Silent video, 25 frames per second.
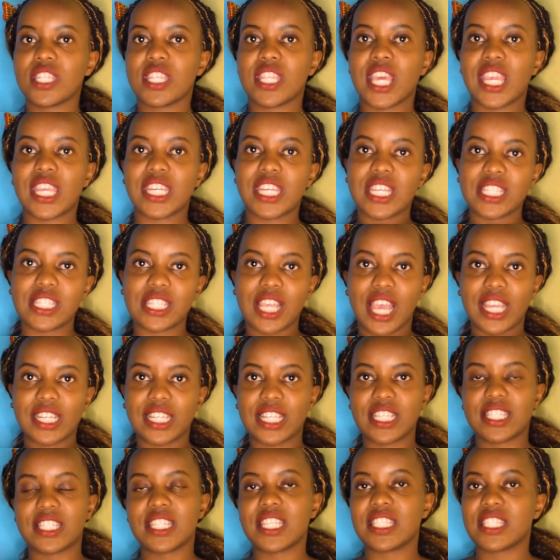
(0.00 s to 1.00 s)
The inner side
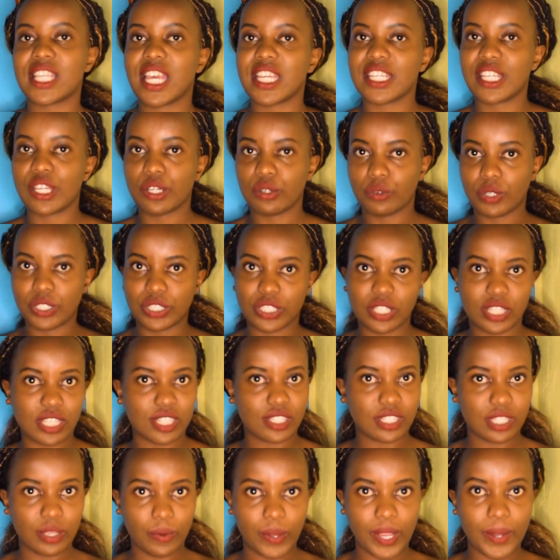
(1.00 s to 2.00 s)
is the side in which the
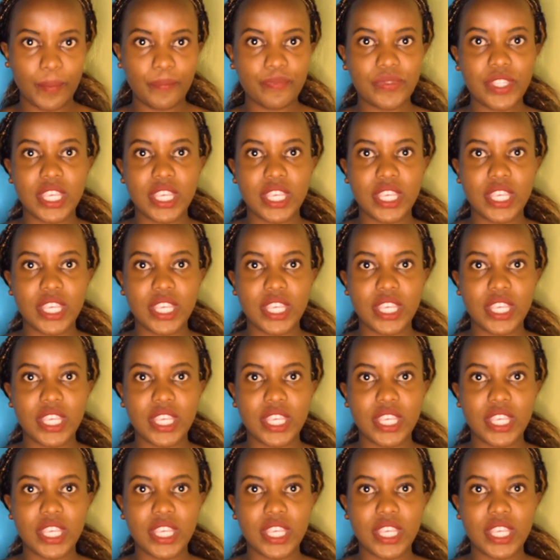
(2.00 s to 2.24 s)
sewing